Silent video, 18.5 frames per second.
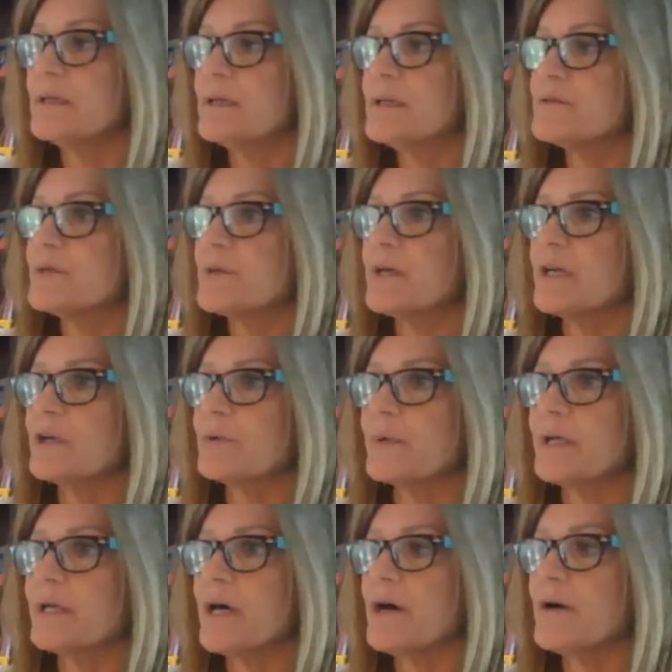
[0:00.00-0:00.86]
So here
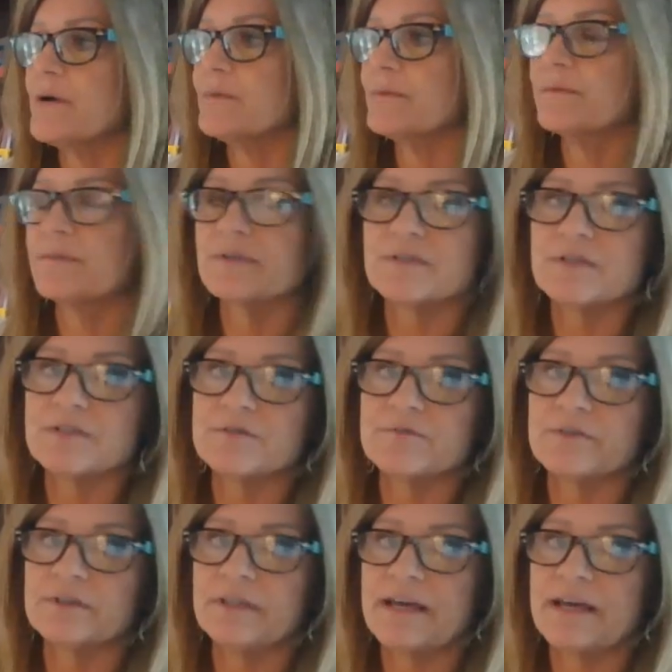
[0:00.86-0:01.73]
we go. This is
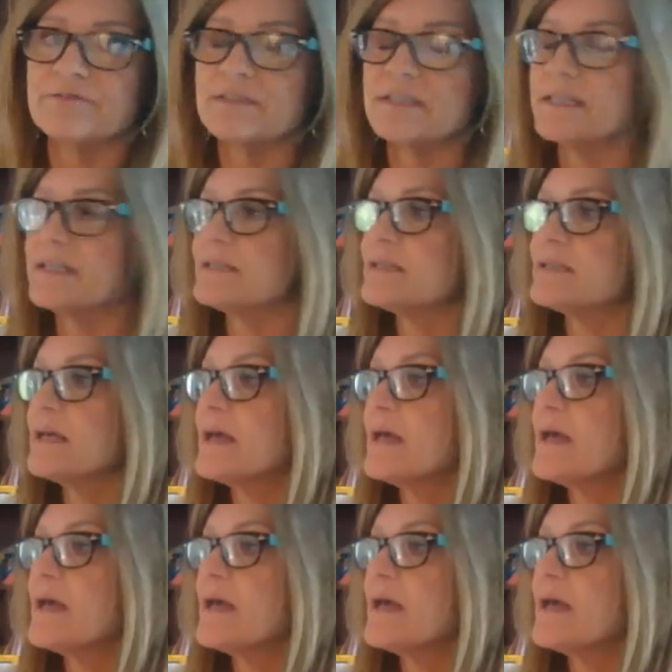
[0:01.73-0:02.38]
for lefties.